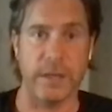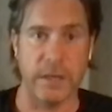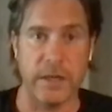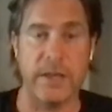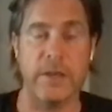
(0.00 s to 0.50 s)

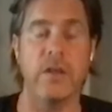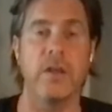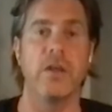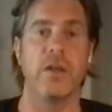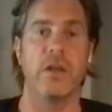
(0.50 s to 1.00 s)
and
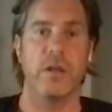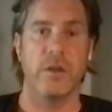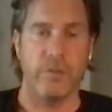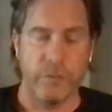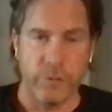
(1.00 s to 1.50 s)

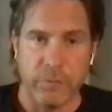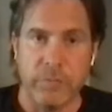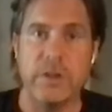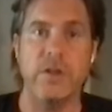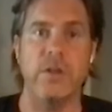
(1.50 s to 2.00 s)
for
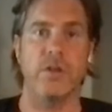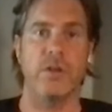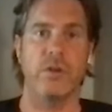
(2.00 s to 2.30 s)
me,